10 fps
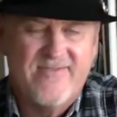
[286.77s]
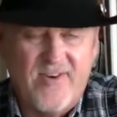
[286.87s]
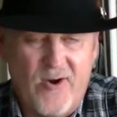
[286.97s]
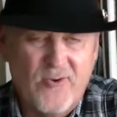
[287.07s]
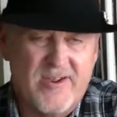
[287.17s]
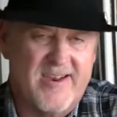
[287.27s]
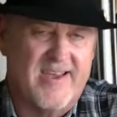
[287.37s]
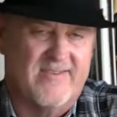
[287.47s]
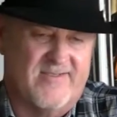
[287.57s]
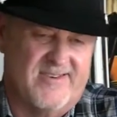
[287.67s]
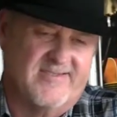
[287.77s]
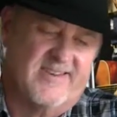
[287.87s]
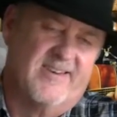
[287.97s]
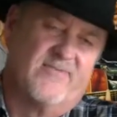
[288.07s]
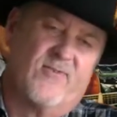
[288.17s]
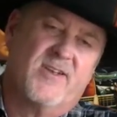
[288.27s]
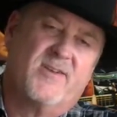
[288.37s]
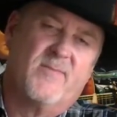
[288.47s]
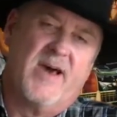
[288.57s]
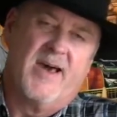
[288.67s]
"Phone in Heaven." A friend
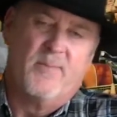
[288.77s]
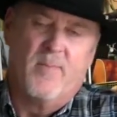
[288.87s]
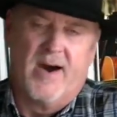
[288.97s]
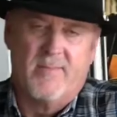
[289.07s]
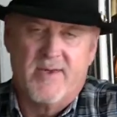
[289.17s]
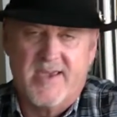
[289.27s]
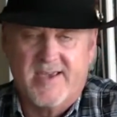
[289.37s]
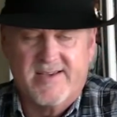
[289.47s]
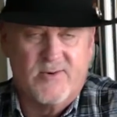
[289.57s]
of mine, Bobby